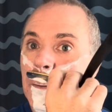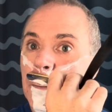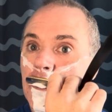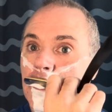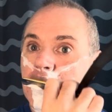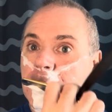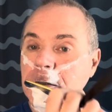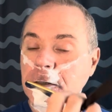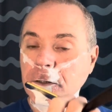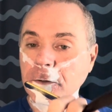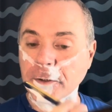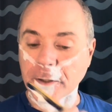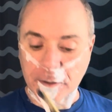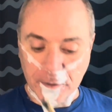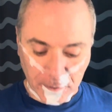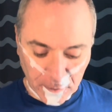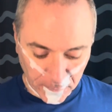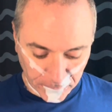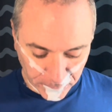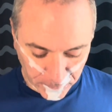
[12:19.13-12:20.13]
still get a
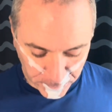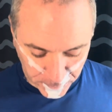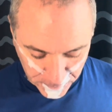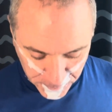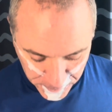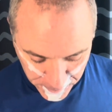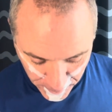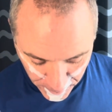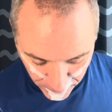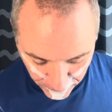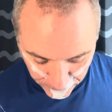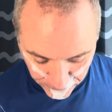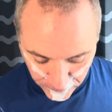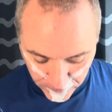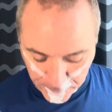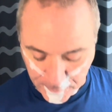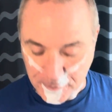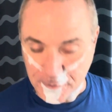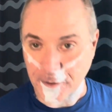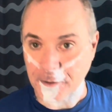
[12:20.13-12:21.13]
comfortable shave
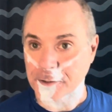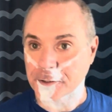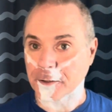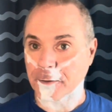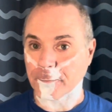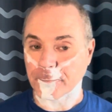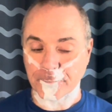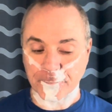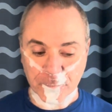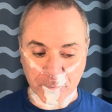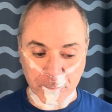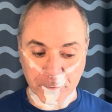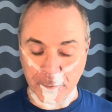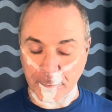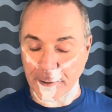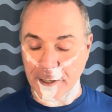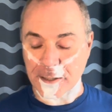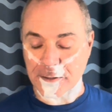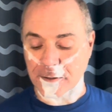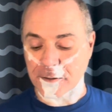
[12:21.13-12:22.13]
from a touch up with a
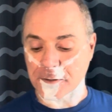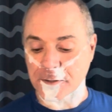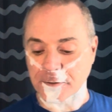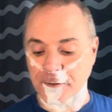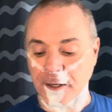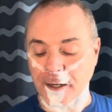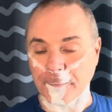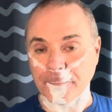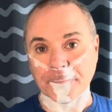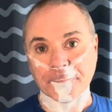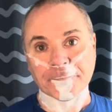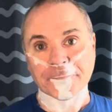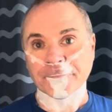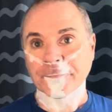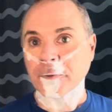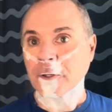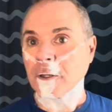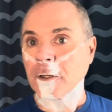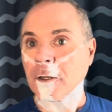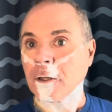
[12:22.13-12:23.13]
pasted strop,
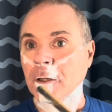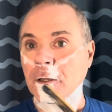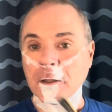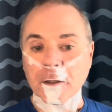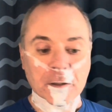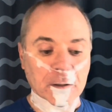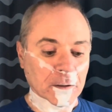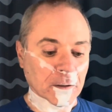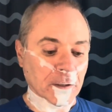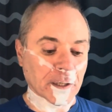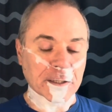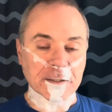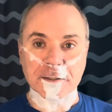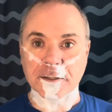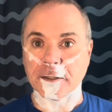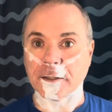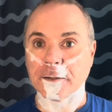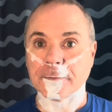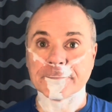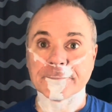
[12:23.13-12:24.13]
you know, I
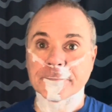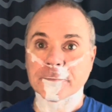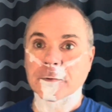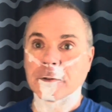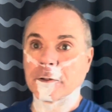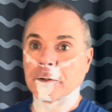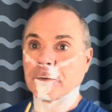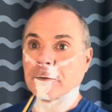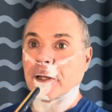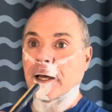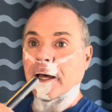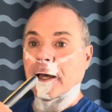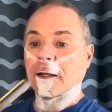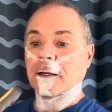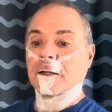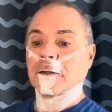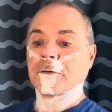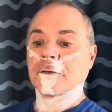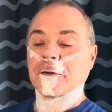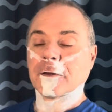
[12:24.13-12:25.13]
say do that
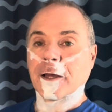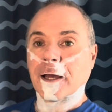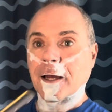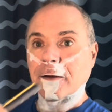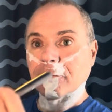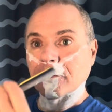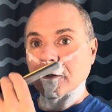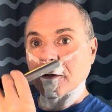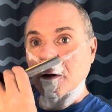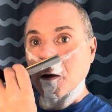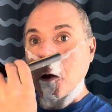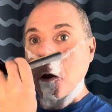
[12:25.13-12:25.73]
until you have to.